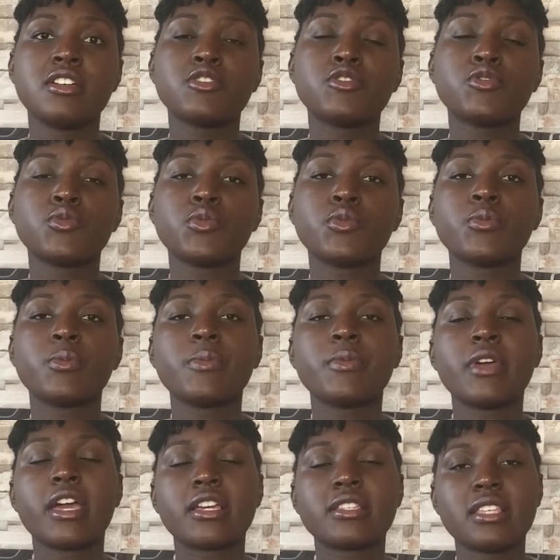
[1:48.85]
to
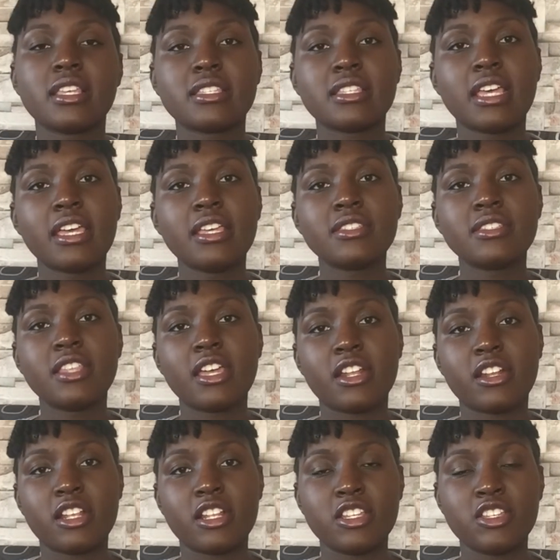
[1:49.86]
exercise their
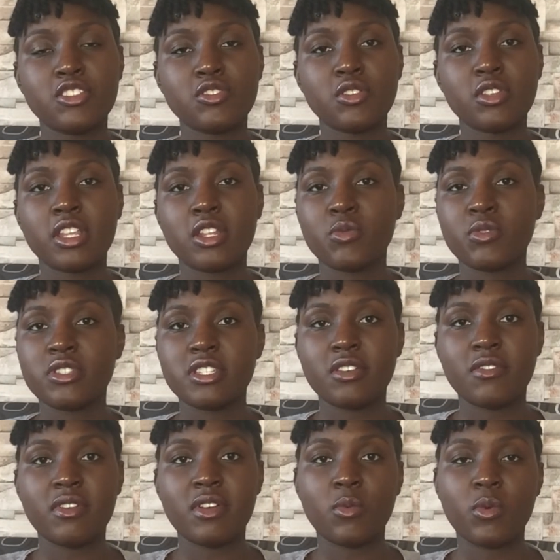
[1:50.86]
religion in
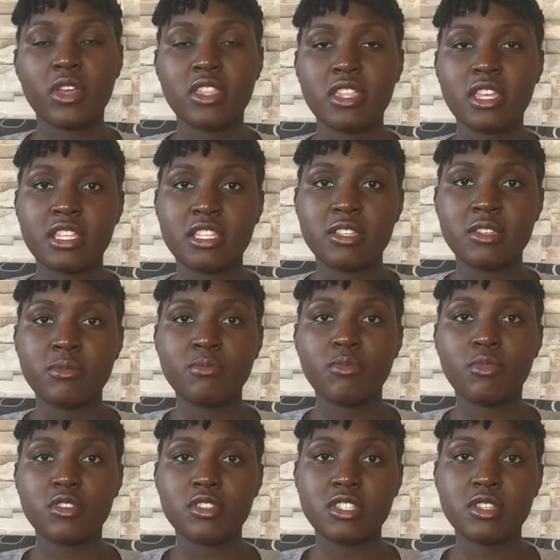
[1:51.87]
whichever way they deem
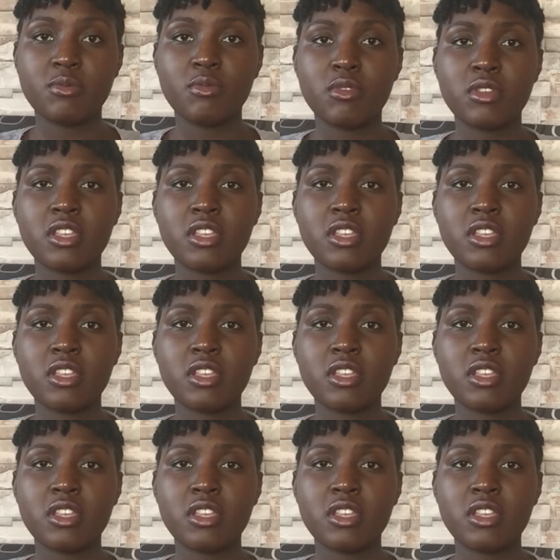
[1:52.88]
possible,